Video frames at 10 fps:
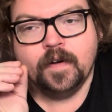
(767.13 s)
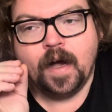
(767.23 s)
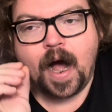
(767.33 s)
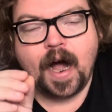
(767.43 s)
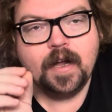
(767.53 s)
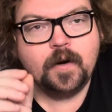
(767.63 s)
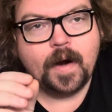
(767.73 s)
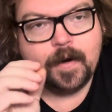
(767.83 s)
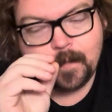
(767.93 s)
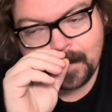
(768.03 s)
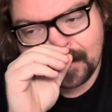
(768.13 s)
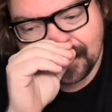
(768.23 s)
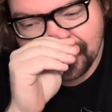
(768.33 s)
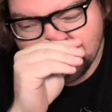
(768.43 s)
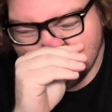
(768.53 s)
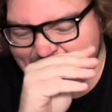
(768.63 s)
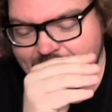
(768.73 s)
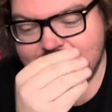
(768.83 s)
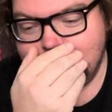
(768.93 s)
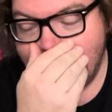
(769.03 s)
High grade wool
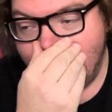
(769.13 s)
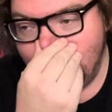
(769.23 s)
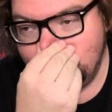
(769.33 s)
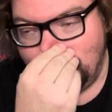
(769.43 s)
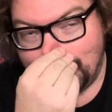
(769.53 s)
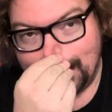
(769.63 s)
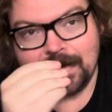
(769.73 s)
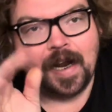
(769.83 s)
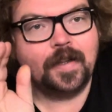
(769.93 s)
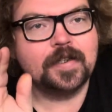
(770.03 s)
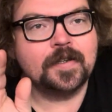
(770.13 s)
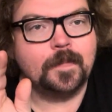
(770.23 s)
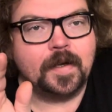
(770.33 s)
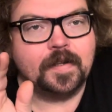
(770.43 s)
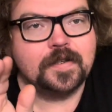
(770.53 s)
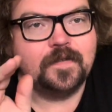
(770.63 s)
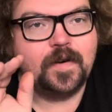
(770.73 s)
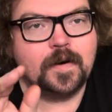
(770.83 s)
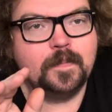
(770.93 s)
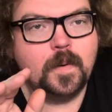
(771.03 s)
is the only, now listen to me, this is
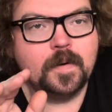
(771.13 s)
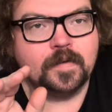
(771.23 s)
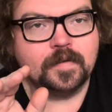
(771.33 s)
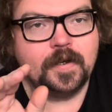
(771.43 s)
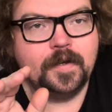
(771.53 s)
very important.